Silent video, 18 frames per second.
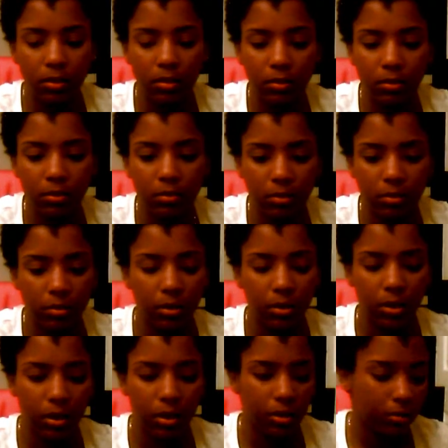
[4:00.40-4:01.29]

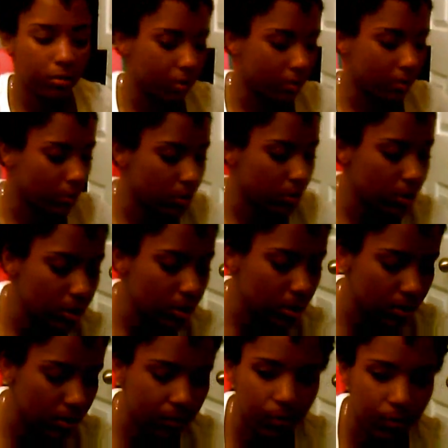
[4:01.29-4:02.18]
I don't know,
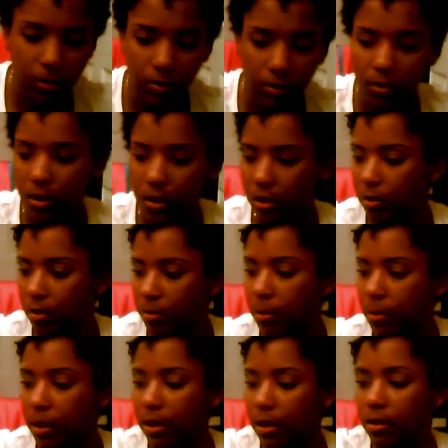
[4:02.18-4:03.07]
it just doesn't feel
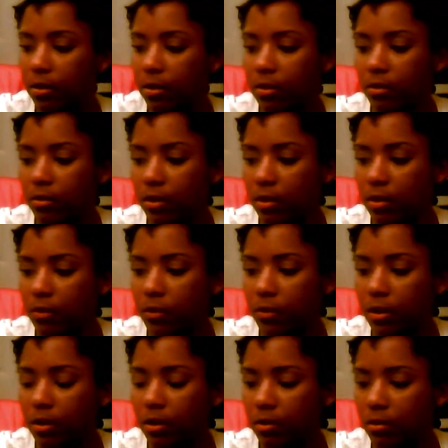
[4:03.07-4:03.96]
right on my hair
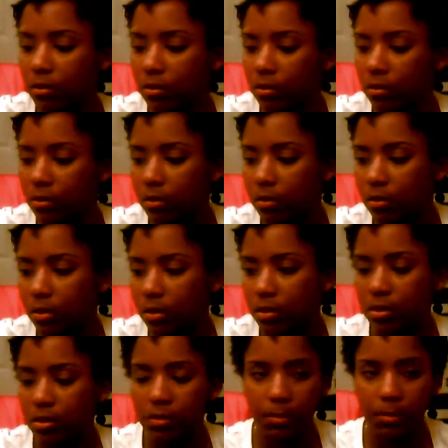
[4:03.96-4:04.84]
anyway.
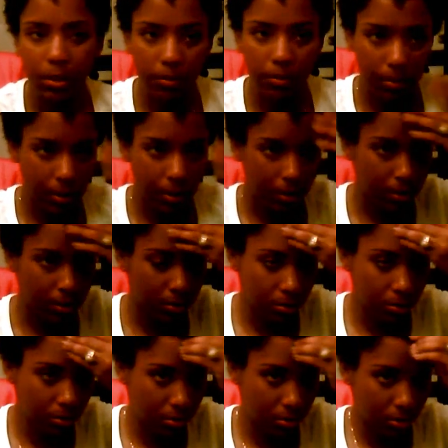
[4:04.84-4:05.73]
It's just my
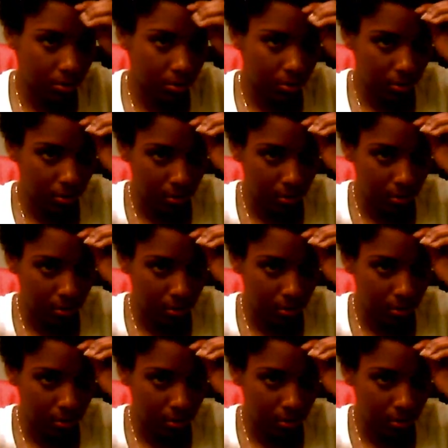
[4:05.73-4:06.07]
opinion.